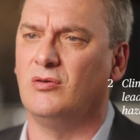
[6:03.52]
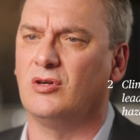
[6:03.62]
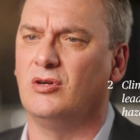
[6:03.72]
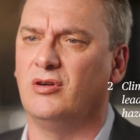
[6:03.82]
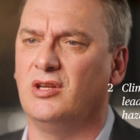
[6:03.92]
now
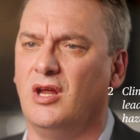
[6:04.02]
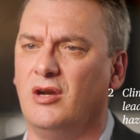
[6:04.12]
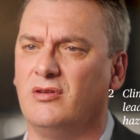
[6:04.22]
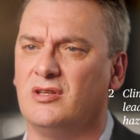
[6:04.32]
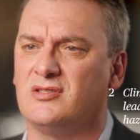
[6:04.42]
occur in
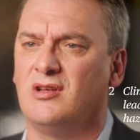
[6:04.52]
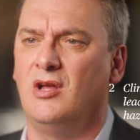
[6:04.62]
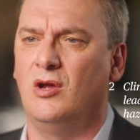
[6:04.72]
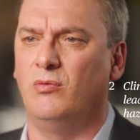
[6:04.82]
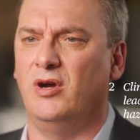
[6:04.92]
areas
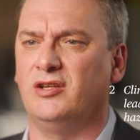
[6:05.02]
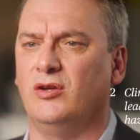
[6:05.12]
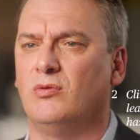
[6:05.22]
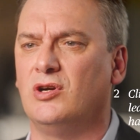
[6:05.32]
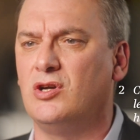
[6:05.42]
where
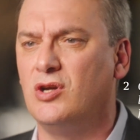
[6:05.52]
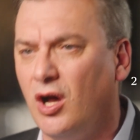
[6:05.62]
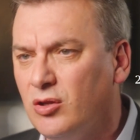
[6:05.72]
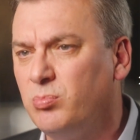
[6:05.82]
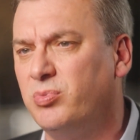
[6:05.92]
they were
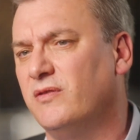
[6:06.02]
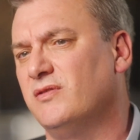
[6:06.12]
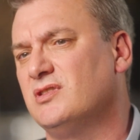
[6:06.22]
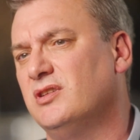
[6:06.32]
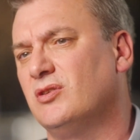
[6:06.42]
not
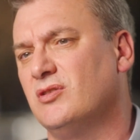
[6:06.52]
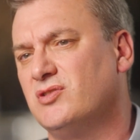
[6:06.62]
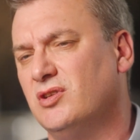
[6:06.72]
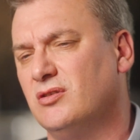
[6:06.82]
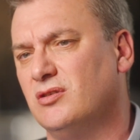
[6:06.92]
previously
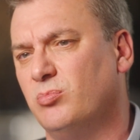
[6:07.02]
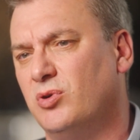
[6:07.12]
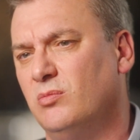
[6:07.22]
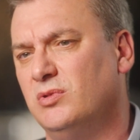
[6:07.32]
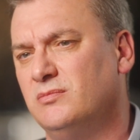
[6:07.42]
considered a
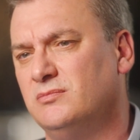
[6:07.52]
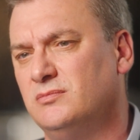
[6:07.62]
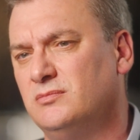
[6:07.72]
problem.